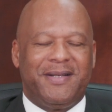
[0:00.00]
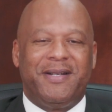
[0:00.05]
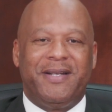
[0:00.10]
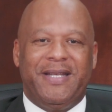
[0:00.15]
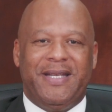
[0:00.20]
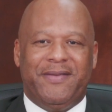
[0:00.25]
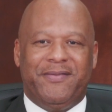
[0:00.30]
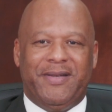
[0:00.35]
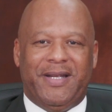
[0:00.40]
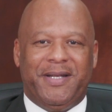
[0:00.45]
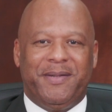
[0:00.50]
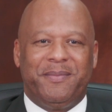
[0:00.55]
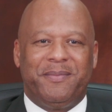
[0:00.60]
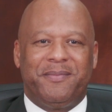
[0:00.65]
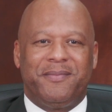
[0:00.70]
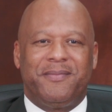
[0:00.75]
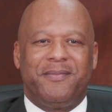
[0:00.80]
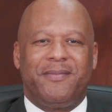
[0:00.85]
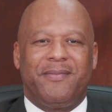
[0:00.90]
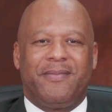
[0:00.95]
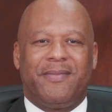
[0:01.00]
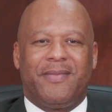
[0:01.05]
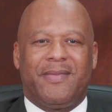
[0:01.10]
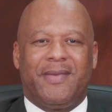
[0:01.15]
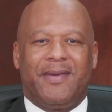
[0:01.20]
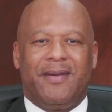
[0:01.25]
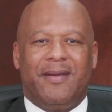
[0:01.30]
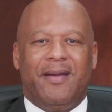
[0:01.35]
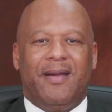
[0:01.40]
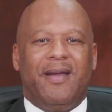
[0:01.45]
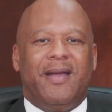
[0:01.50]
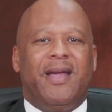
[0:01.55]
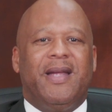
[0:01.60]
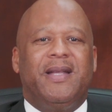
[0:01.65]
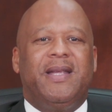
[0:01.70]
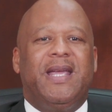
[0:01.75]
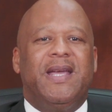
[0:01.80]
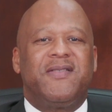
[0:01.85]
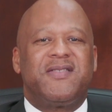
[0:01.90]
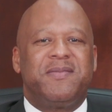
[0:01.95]
good evening.
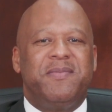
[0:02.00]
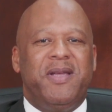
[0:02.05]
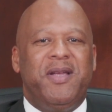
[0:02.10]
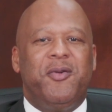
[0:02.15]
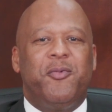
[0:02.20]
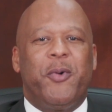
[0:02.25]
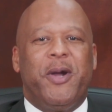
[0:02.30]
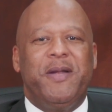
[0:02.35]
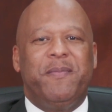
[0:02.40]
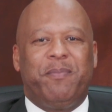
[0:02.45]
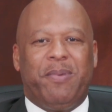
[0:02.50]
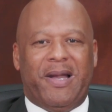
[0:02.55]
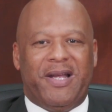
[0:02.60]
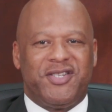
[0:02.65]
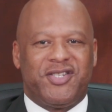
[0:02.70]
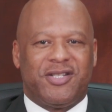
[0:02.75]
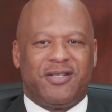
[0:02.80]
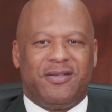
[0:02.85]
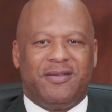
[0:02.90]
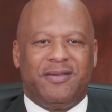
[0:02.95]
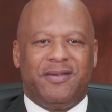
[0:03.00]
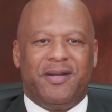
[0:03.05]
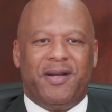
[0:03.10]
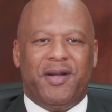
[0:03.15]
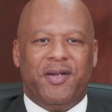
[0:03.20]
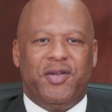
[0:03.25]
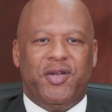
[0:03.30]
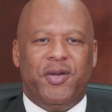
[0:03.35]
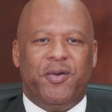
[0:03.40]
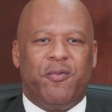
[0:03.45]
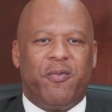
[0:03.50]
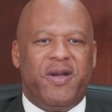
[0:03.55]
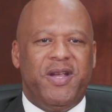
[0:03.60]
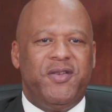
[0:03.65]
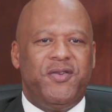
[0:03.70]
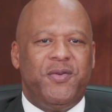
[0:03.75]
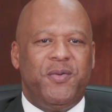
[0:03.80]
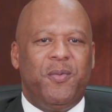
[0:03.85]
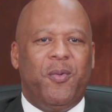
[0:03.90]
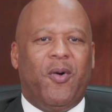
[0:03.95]
It gives me great pleasure to
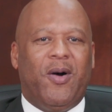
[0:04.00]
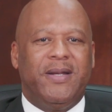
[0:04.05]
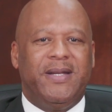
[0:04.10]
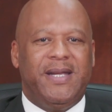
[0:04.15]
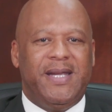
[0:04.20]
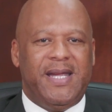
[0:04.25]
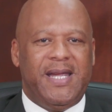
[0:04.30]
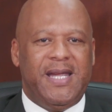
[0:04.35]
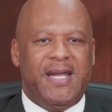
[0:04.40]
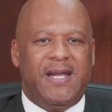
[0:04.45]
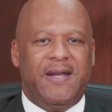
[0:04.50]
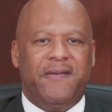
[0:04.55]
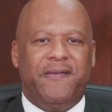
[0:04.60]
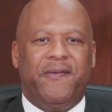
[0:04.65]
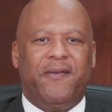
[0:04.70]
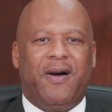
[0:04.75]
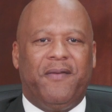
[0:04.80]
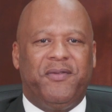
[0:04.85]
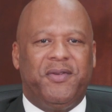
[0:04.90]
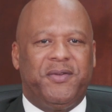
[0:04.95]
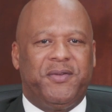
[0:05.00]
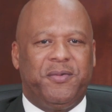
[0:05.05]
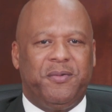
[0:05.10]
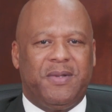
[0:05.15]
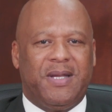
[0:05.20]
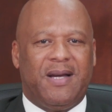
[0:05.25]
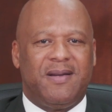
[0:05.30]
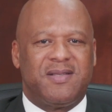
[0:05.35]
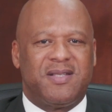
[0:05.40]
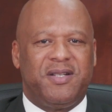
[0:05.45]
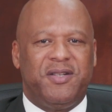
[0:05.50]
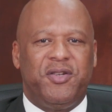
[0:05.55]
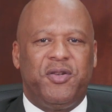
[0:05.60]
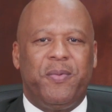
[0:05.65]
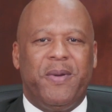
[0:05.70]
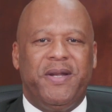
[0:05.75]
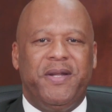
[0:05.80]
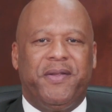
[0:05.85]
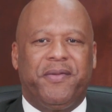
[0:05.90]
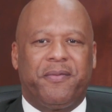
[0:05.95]
greet you on the eve of the
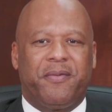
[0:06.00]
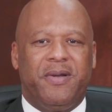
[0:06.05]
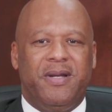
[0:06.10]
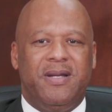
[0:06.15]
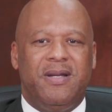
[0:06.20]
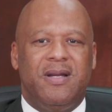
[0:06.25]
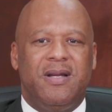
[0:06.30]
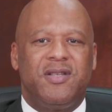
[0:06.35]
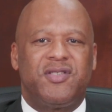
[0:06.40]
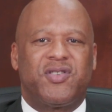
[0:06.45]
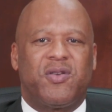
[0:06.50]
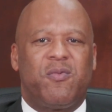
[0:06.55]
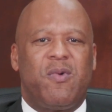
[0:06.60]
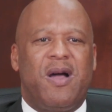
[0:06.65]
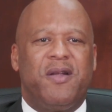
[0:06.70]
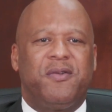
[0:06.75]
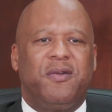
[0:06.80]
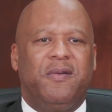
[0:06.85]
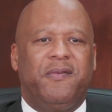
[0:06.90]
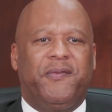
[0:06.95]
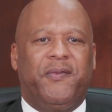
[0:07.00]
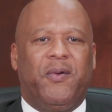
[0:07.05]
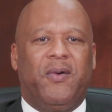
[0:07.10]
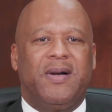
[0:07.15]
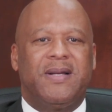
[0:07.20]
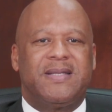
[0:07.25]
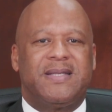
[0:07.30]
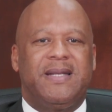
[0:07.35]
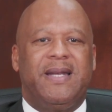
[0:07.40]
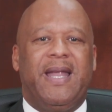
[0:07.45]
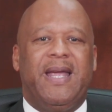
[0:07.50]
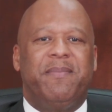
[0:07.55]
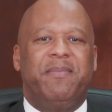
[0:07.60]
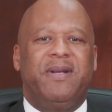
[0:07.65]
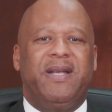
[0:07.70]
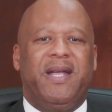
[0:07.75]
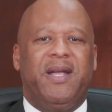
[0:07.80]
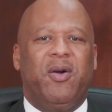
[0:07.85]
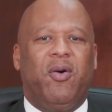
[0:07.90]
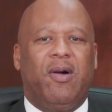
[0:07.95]
2023 Sir Randall Fawkes Labor
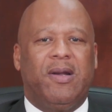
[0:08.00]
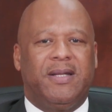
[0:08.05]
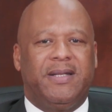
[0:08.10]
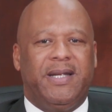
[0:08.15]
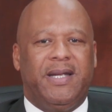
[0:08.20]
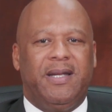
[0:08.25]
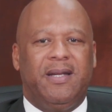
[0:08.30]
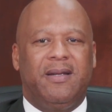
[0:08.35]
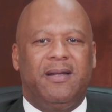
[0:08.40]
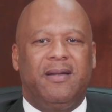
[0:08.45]
Day holiday,